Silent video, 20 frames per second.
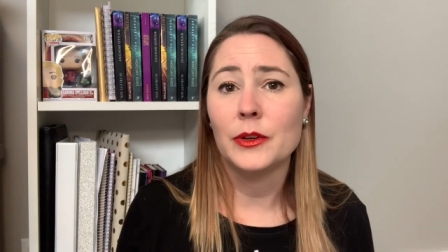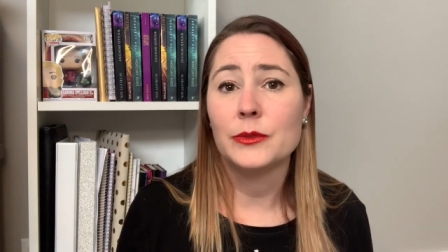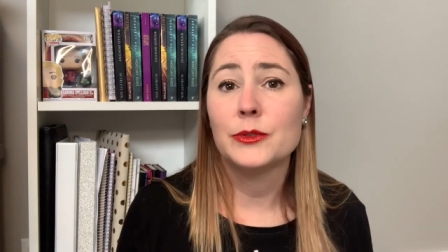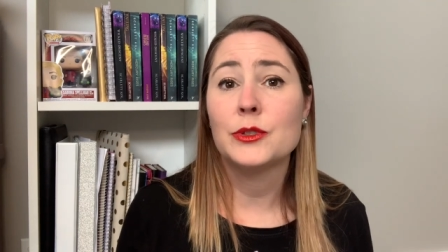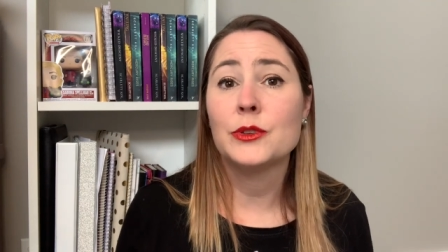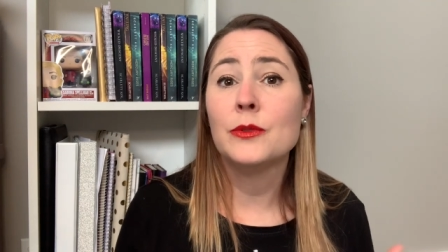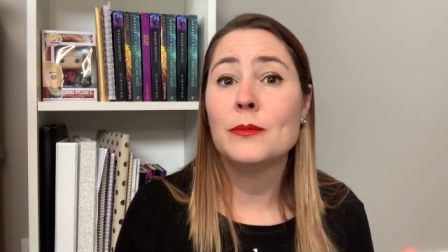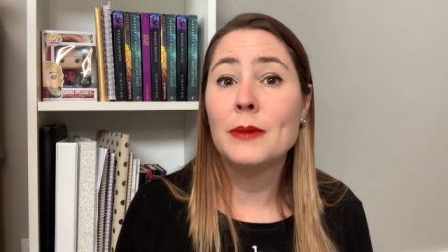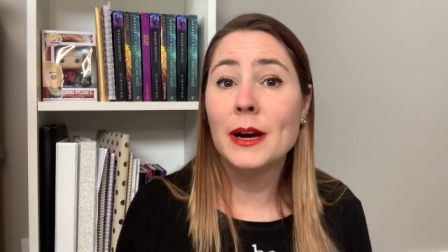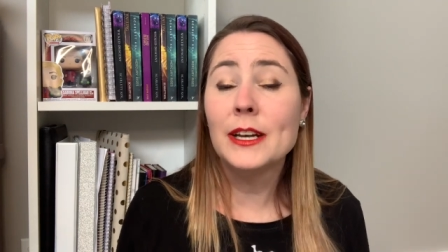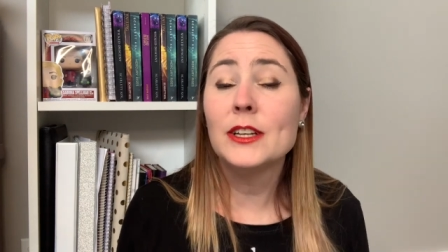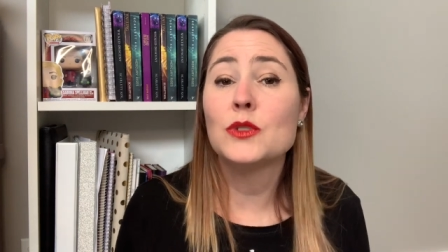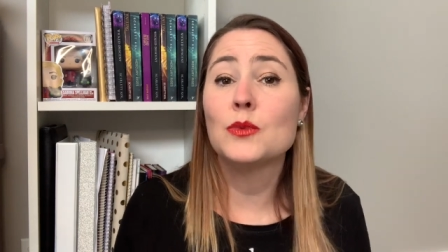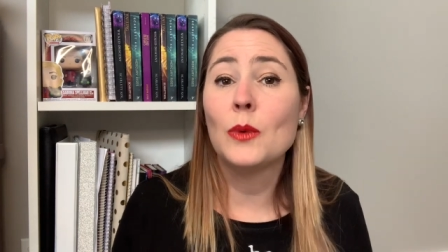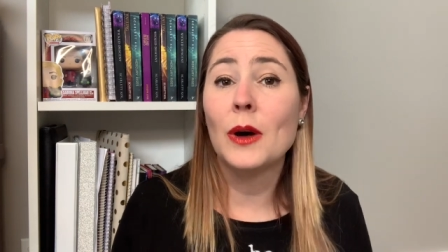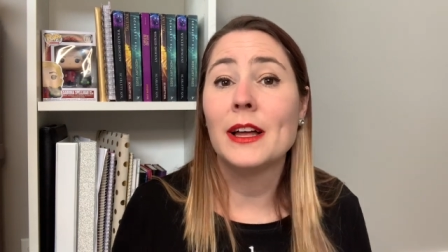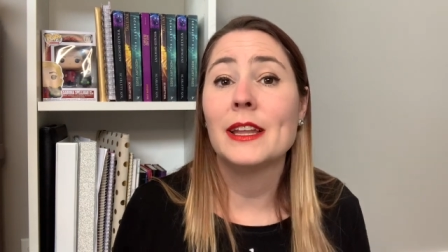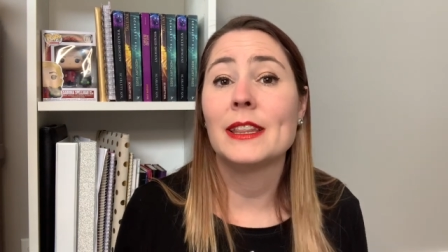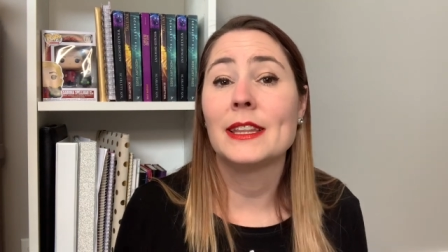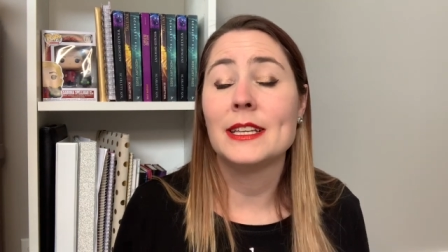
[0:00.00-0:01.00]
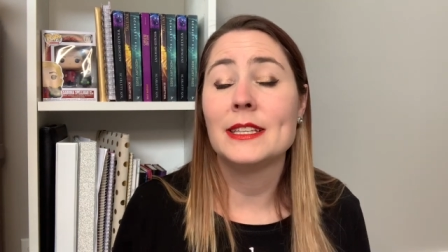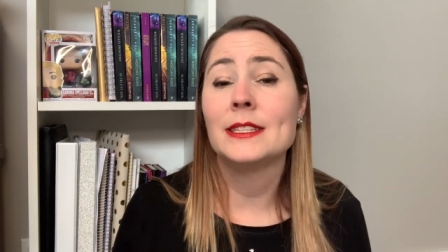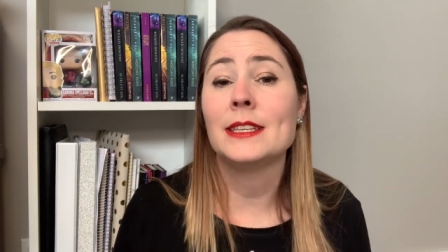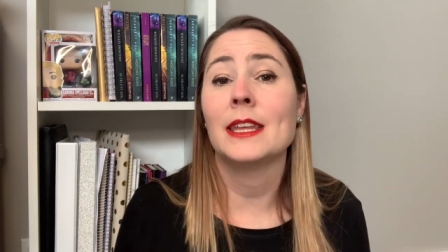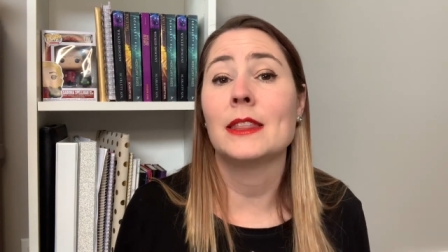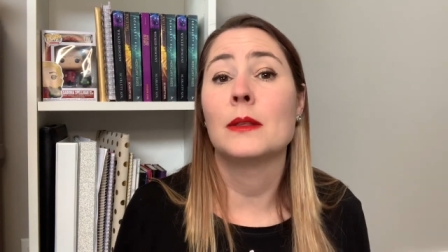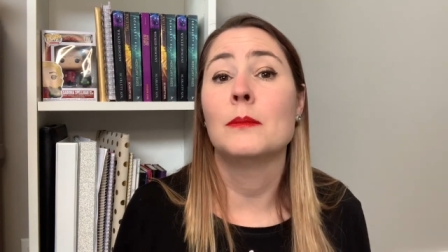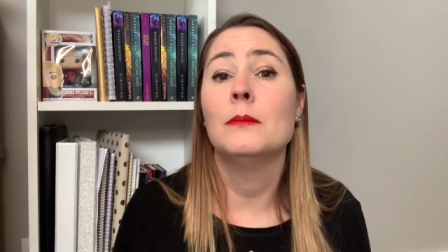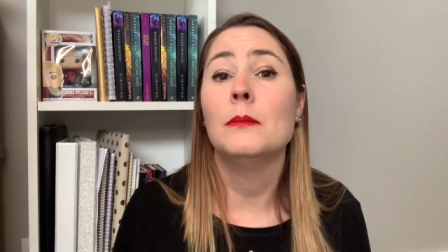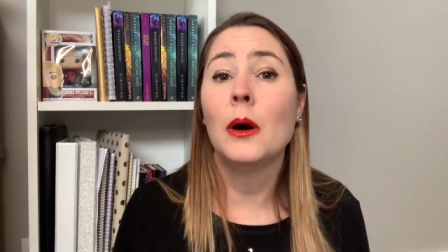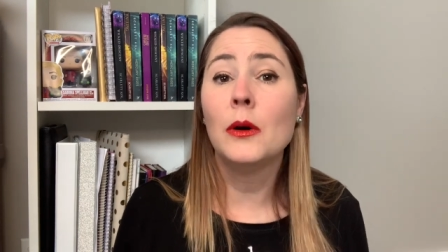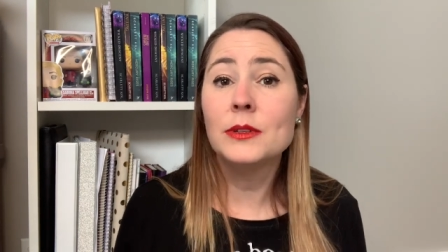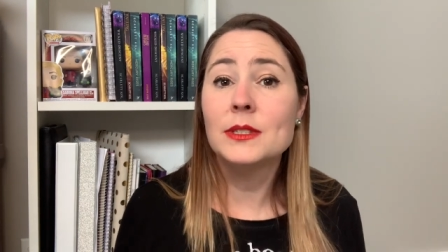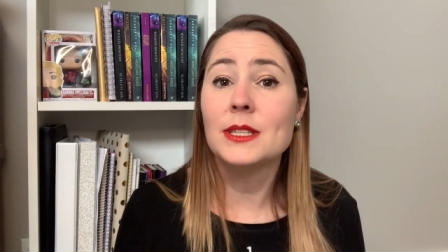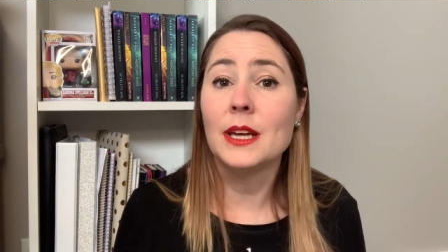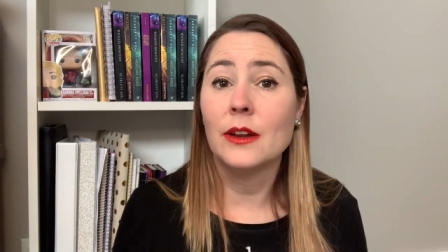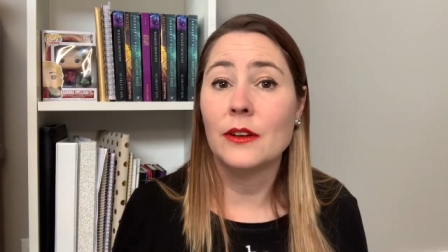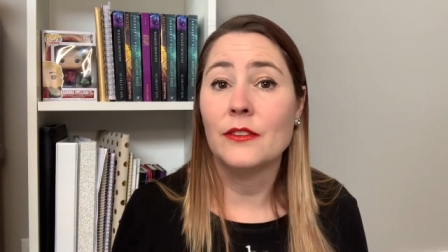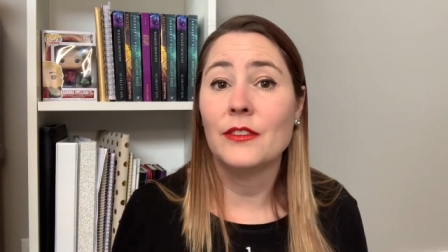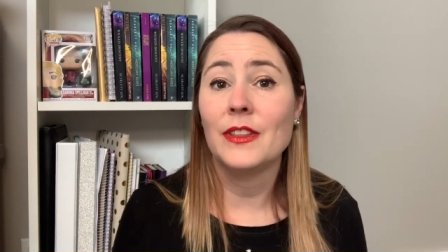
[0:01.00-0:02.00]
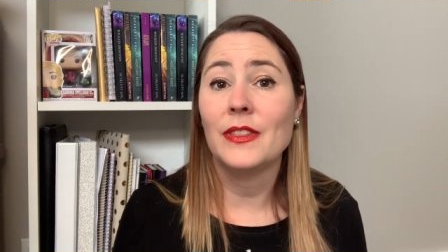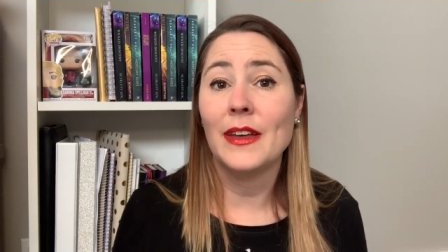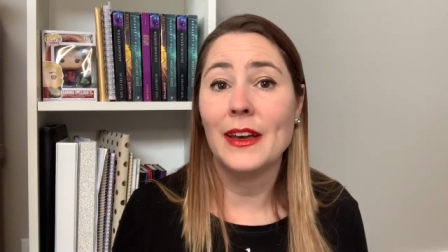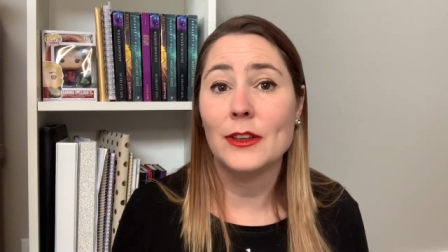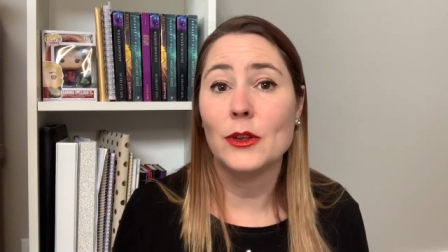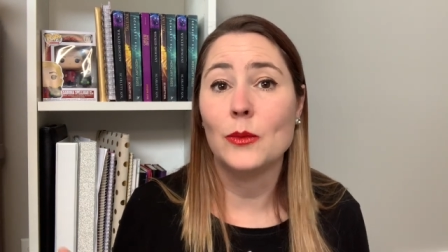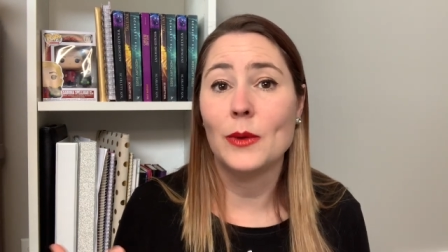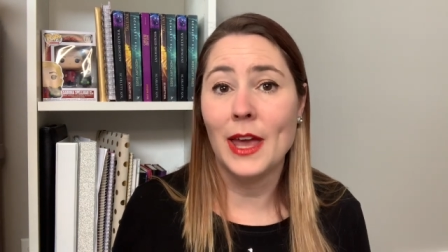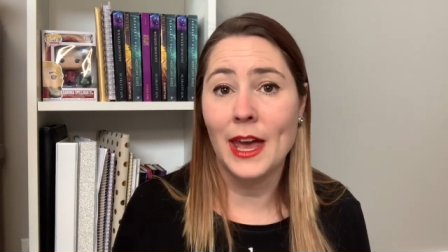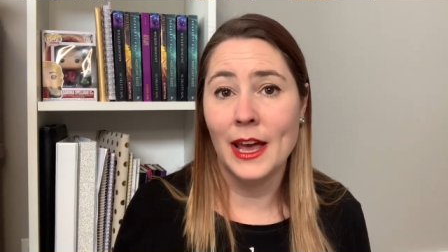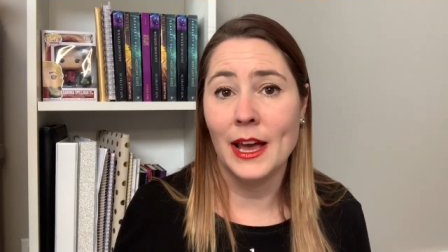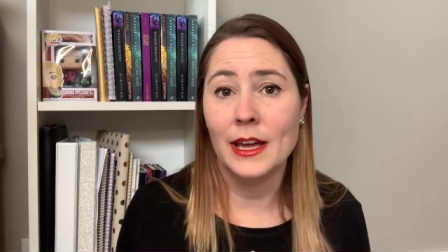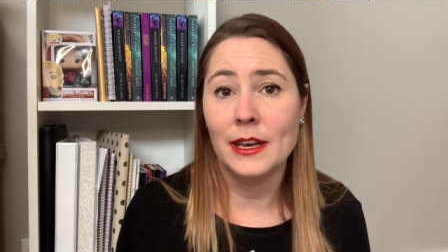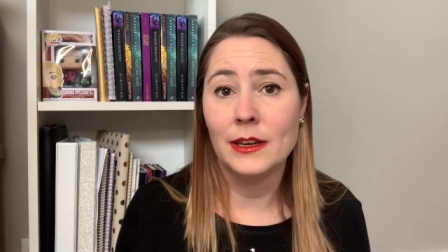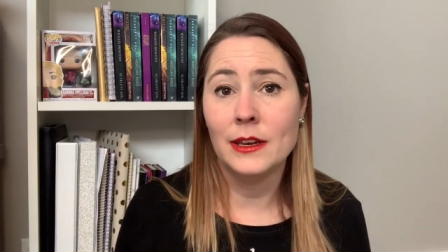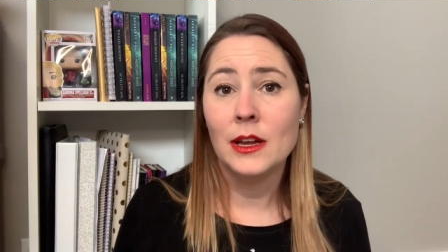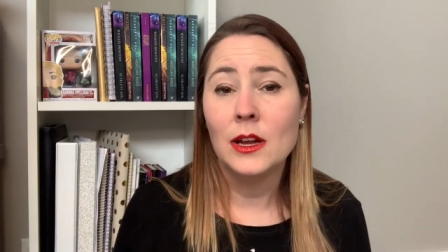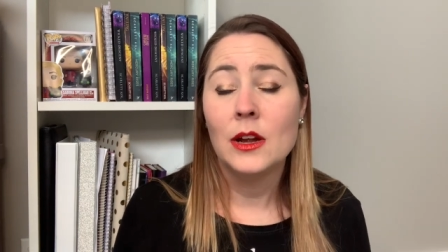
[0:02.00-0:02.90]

So you might as well at least get the most out of it that you can.